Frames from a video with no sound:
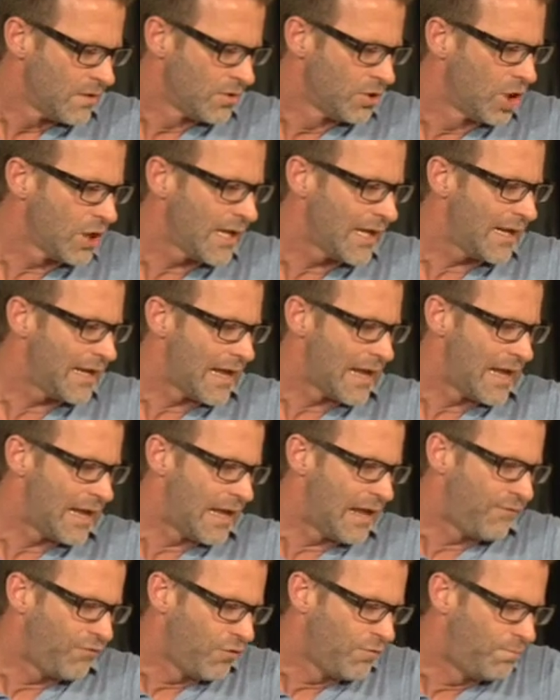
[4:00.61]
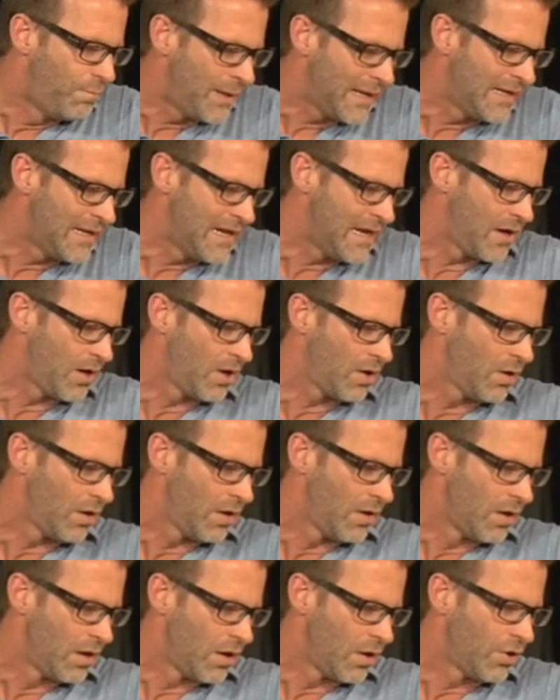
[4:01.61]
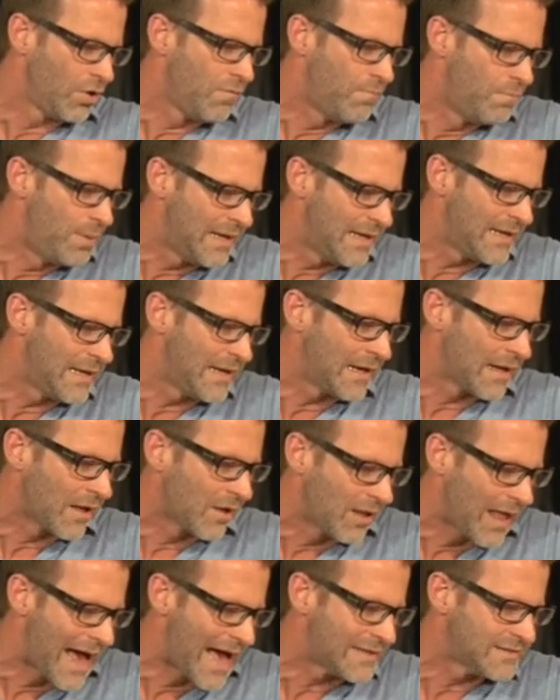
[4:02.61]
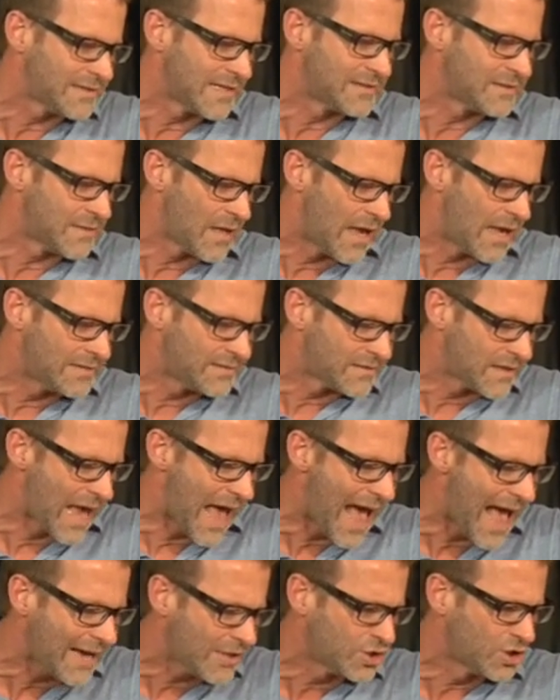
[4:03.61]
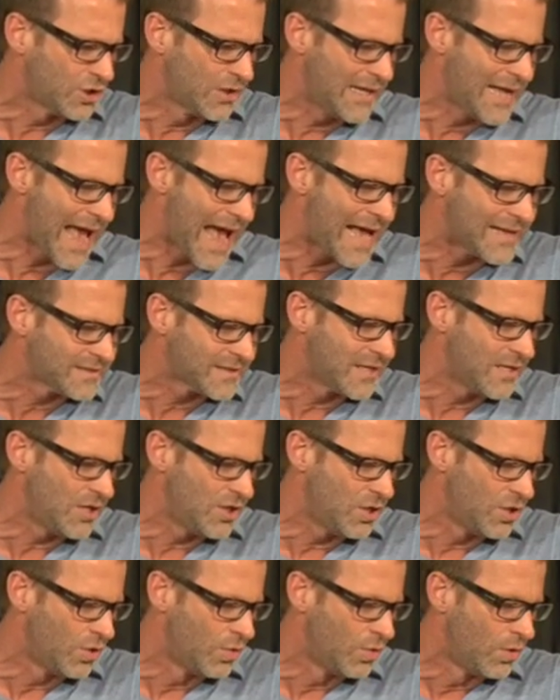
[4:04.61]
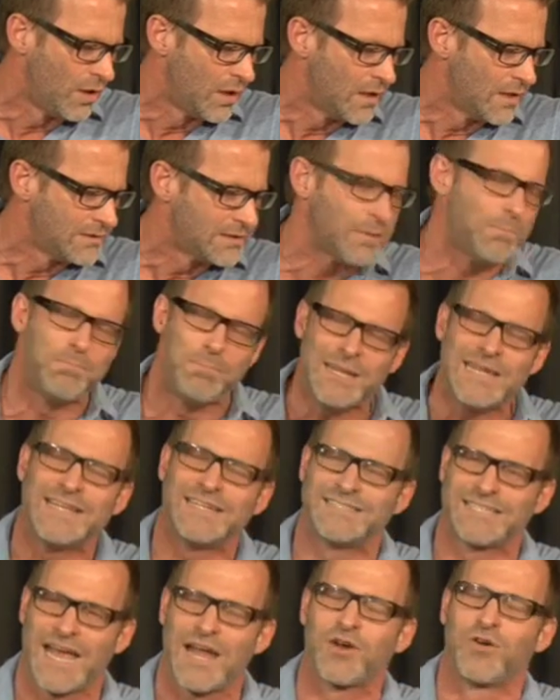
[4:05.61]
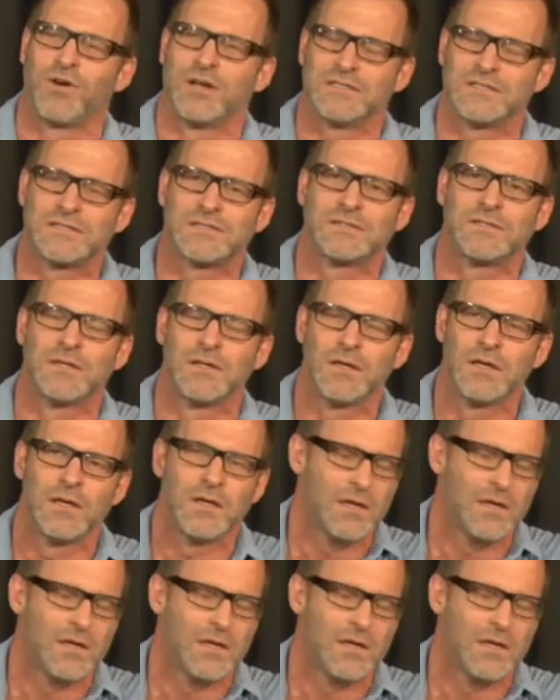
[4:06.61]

Look at, if you've been here or you've been in a class that's is actually asking you to be integrous,